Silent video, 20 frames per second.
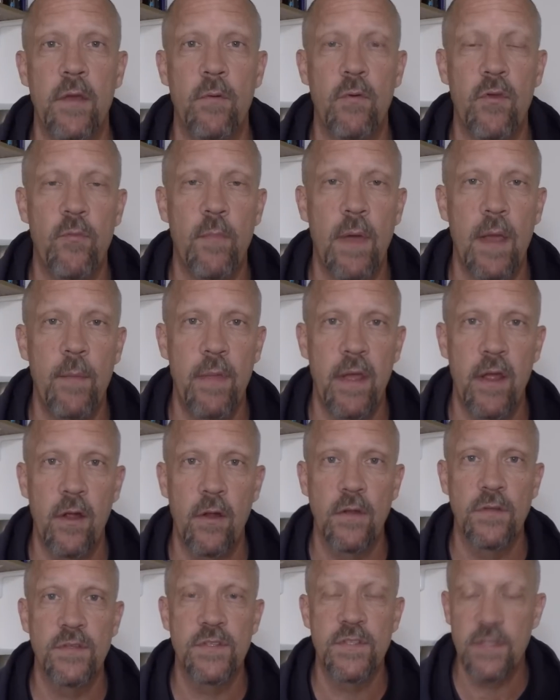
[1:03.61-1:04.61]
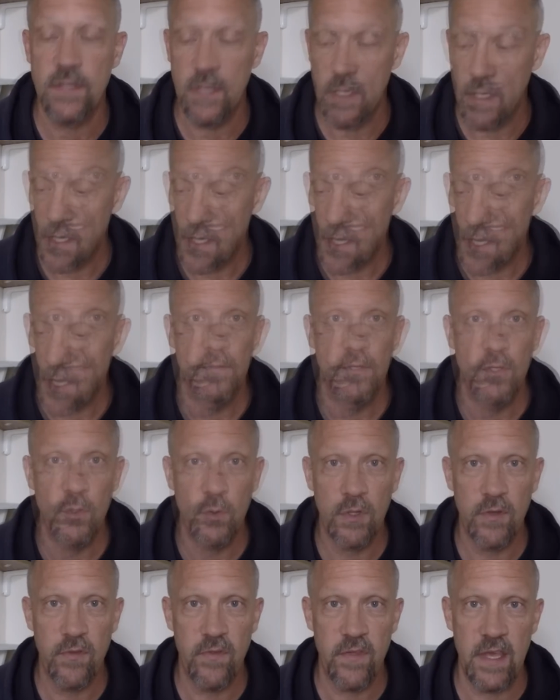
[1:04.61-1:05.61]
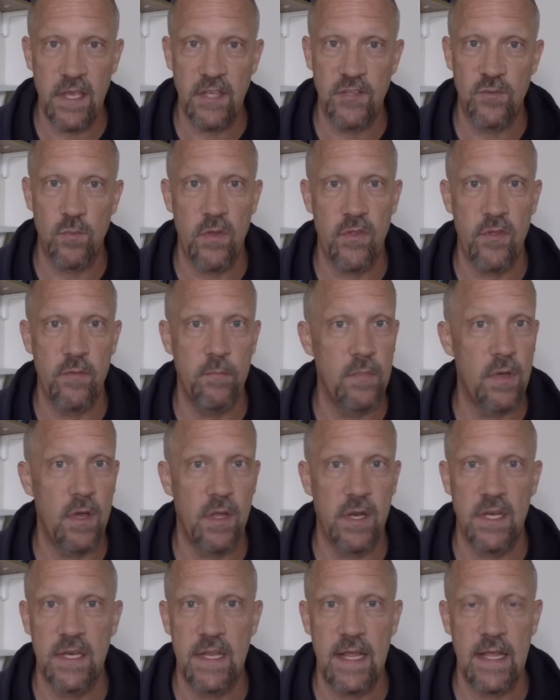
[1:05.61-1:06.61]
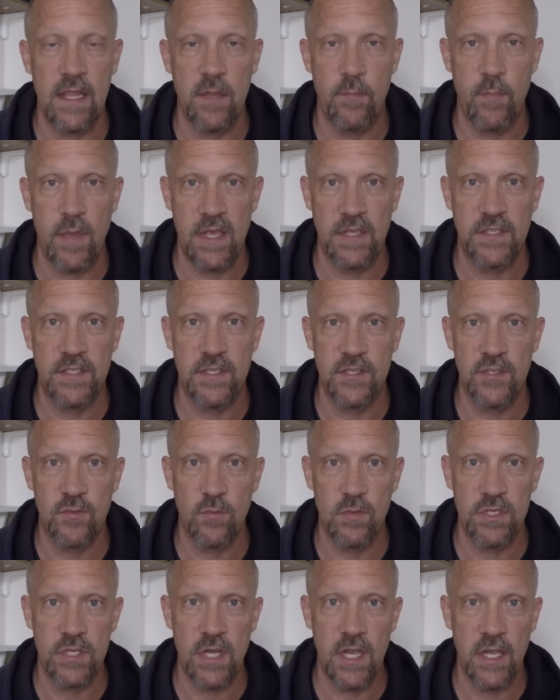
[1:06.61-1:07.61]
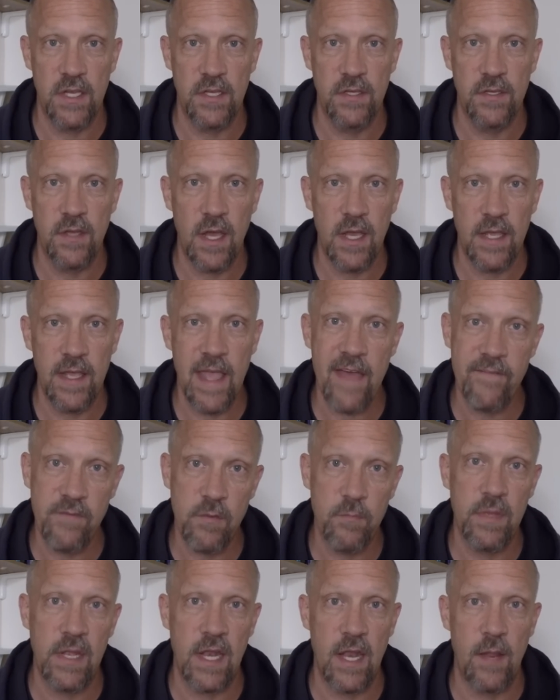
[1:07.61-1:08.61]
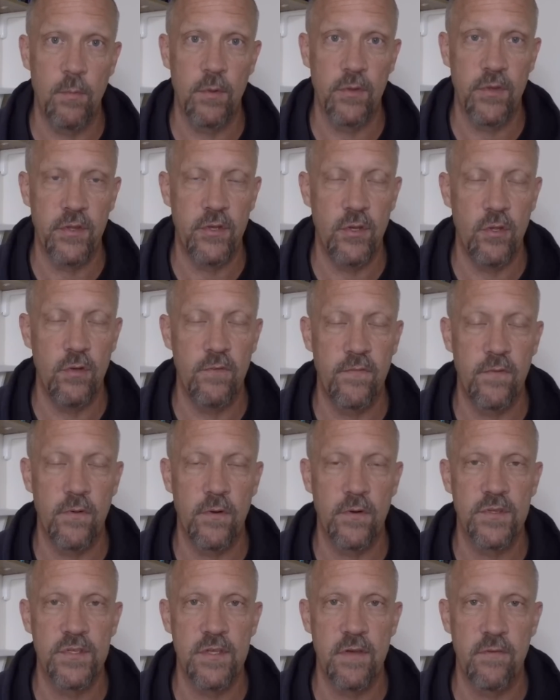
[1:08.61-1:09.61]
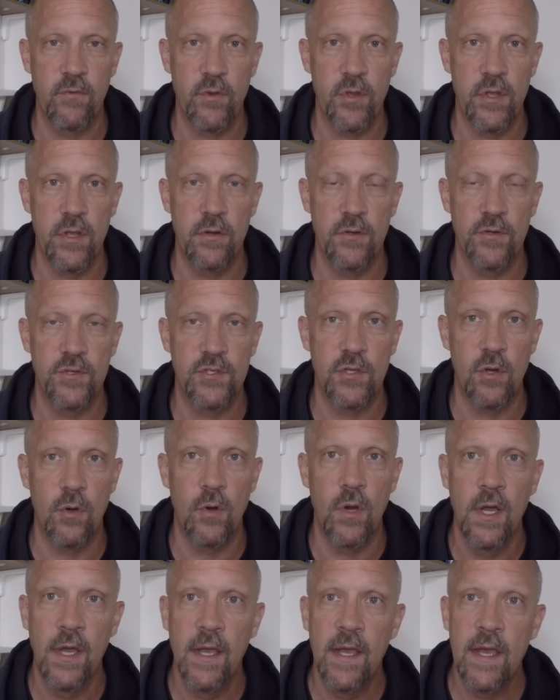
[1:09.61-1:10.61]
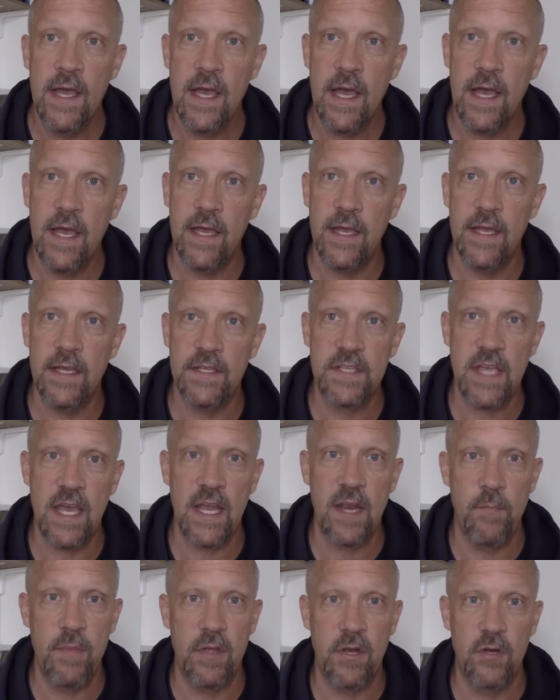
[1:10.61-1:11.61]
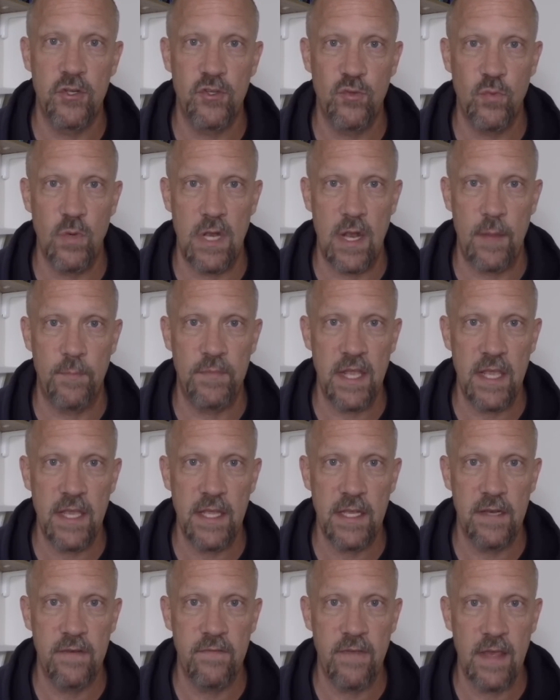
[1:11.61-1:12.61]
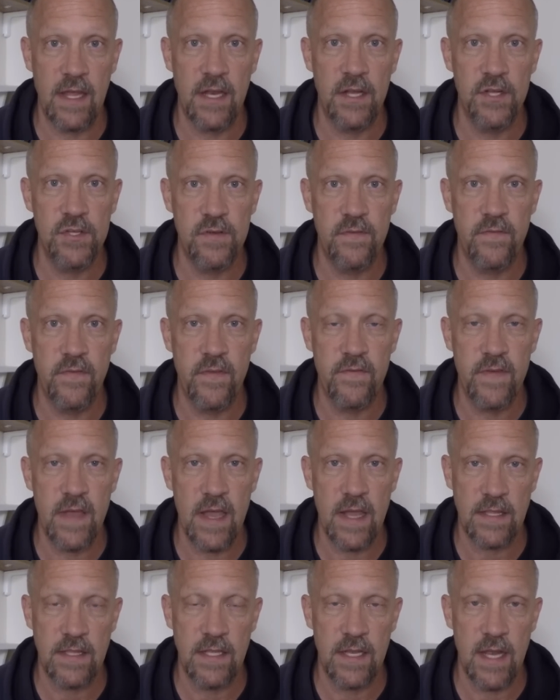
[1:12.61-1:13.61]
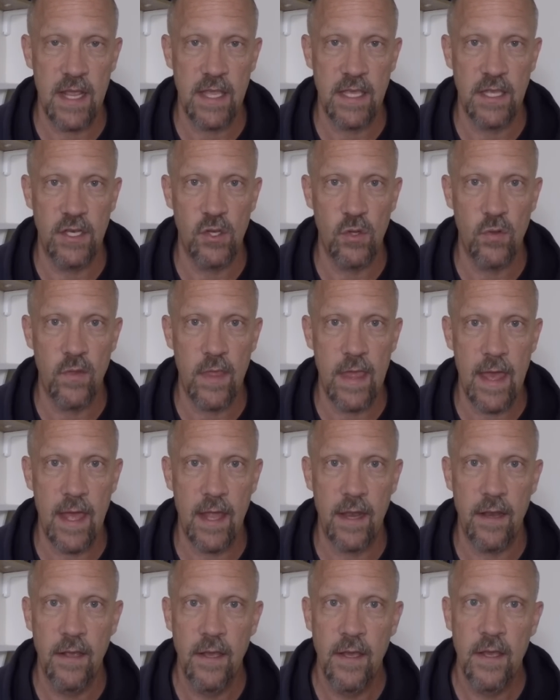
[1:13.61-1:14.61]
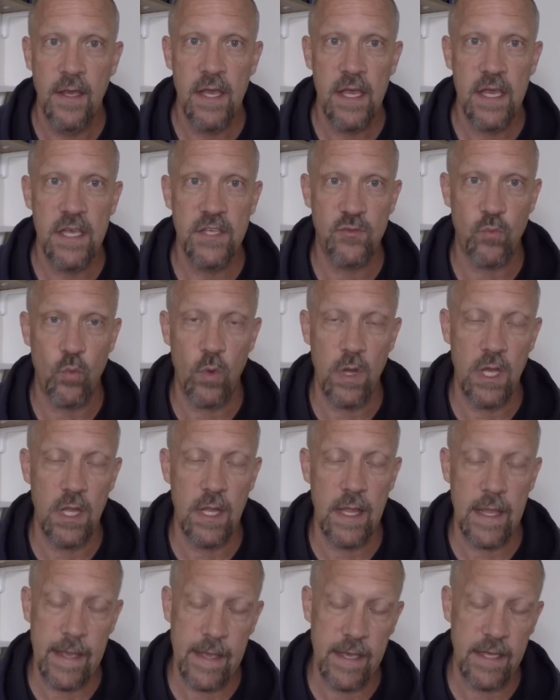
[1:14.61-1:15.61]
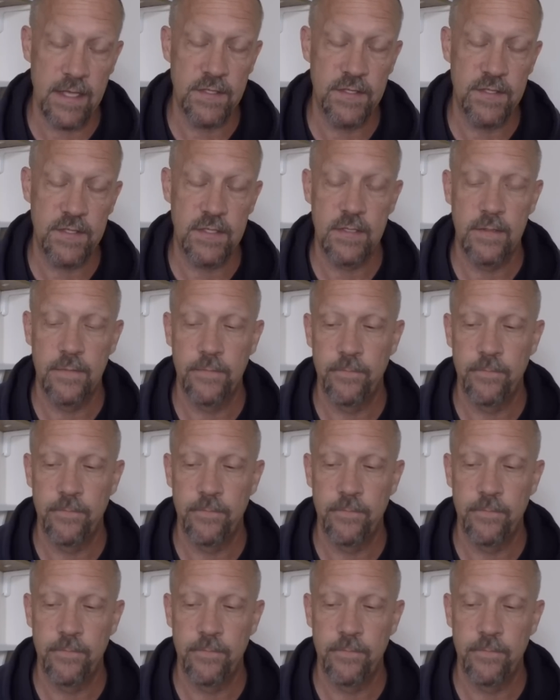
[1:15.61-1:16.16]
with my parents, doing things with them on a daily basis, which I haven't been able to do for several years. So it's kind of bittersweet. I'm taking advantage of the fact that I can do that, as well as